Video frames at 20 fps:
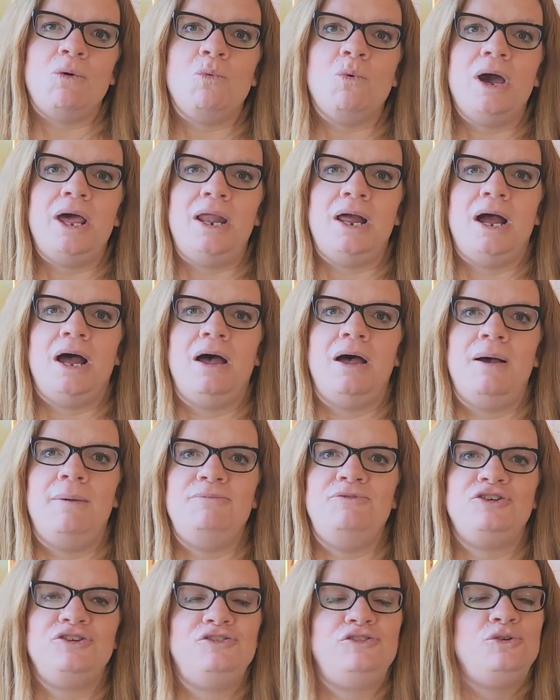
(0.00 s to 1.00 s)
what,
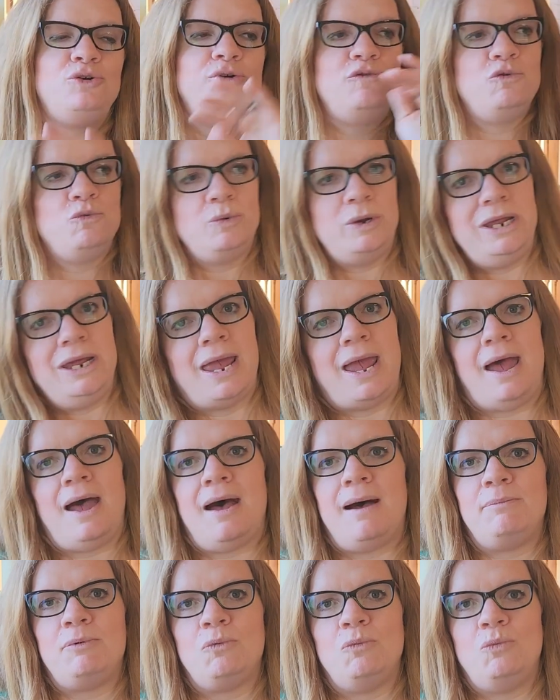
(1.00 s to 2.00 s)
to sort of
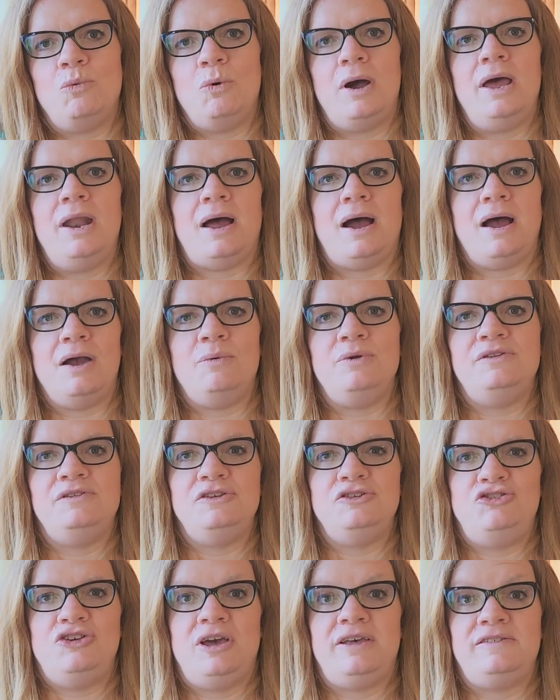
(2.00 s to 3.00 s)
recap, what I would
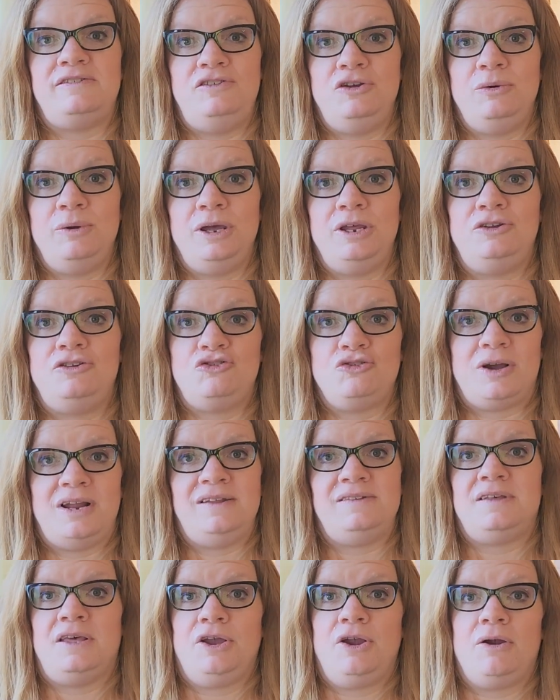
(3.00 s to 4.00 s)
suggest doing to try to
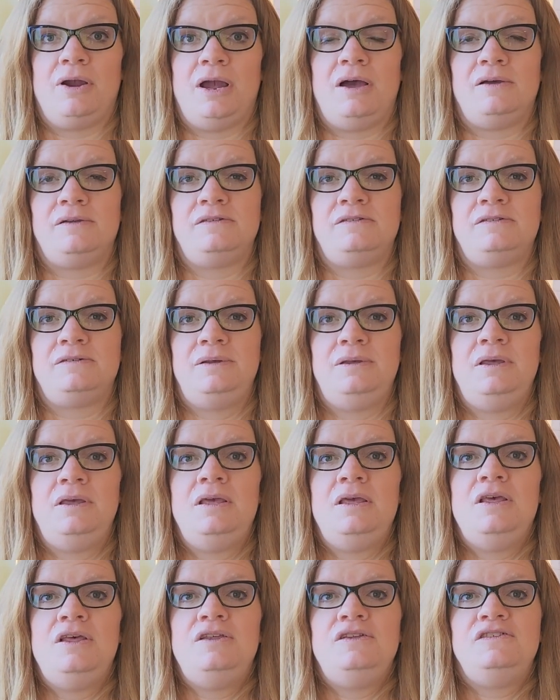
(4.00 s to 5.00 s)
sell your house.
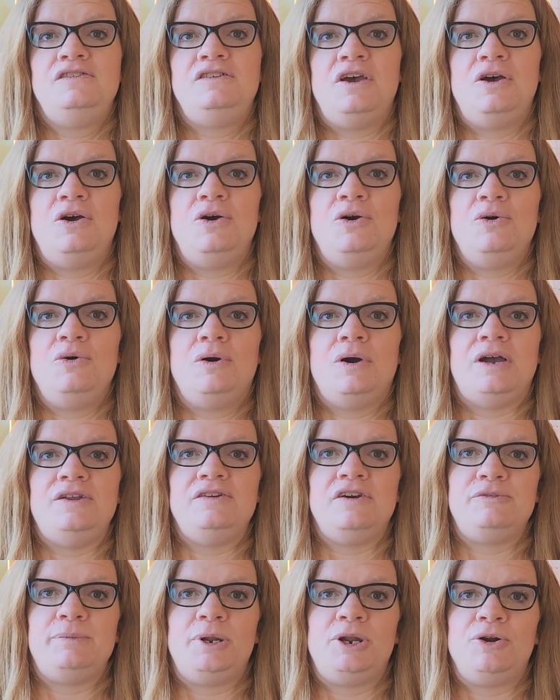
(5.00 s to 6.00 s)
So I
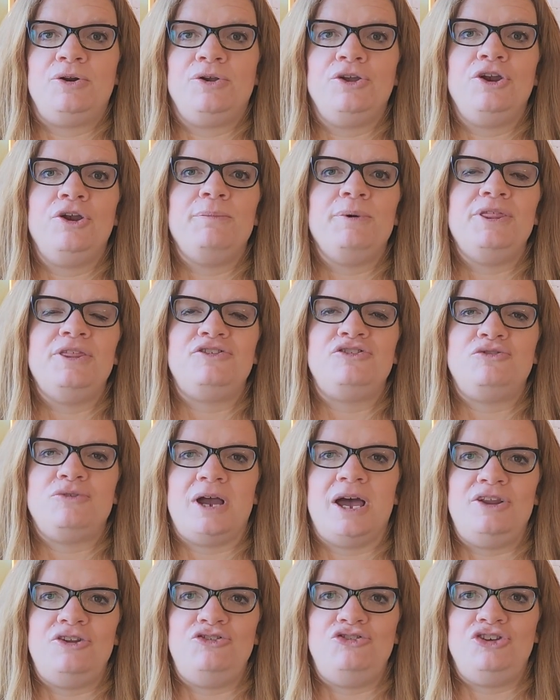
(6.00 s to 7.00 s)
talked about it earlier, but the
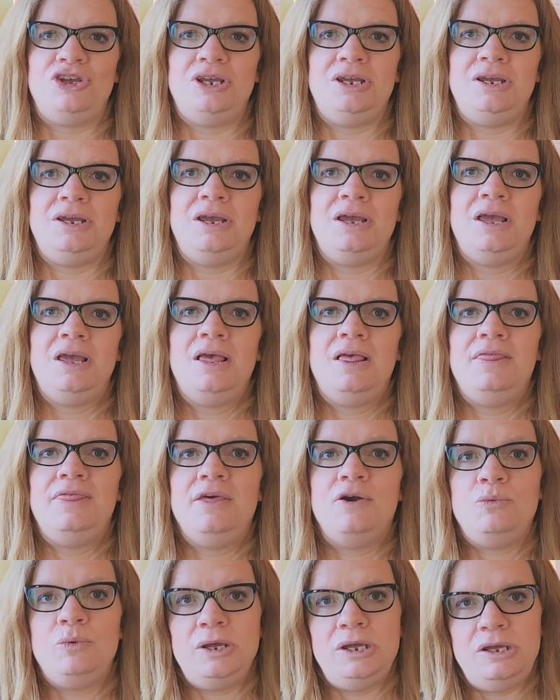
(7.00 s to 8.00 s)
strategy
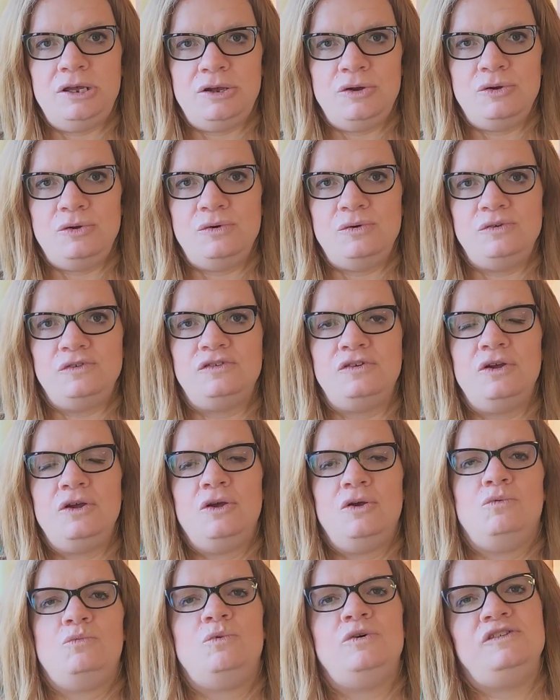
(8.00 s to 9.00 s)
that we used
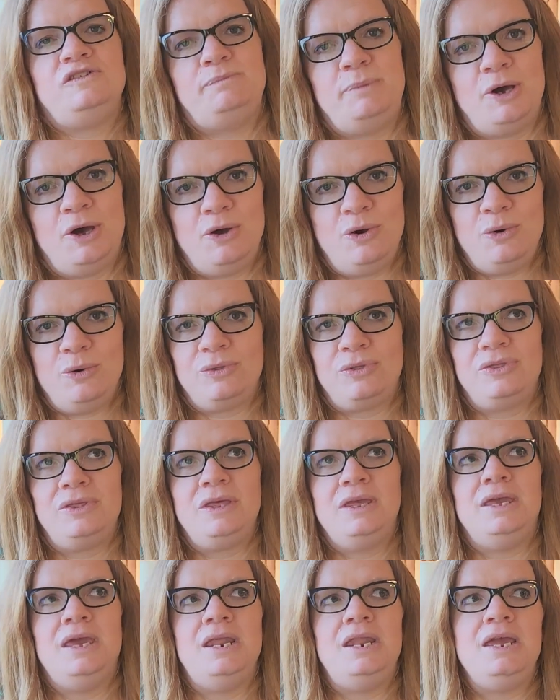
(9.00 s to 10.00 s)
was both
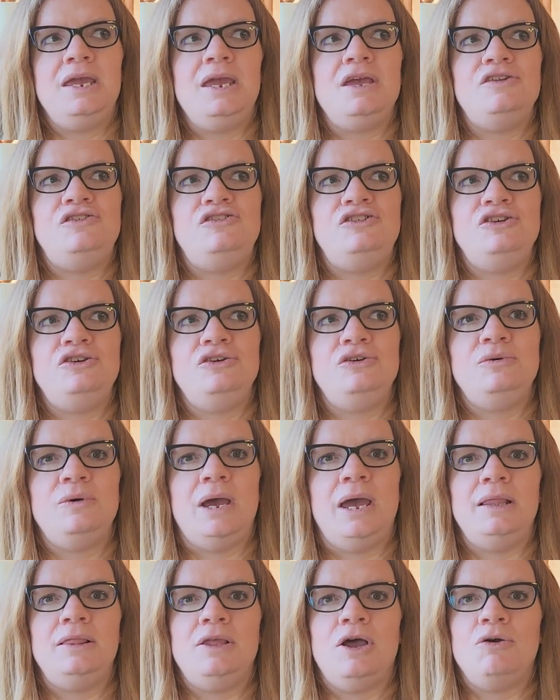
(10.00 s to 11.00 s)
getting it to
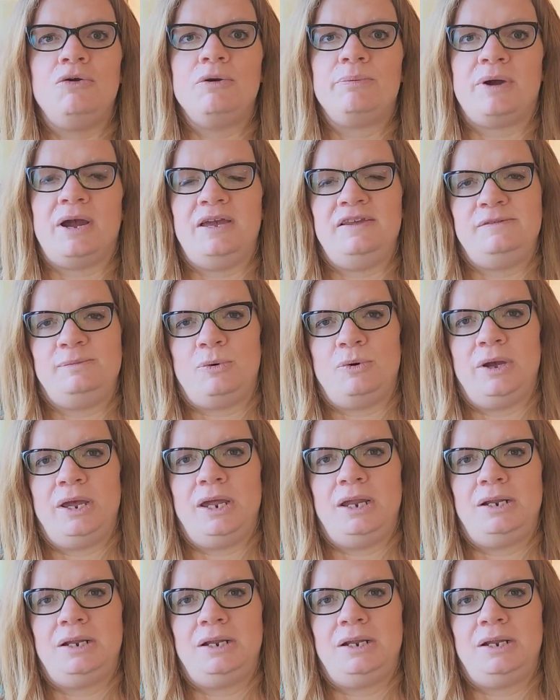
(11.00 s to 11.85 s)
a lower price point.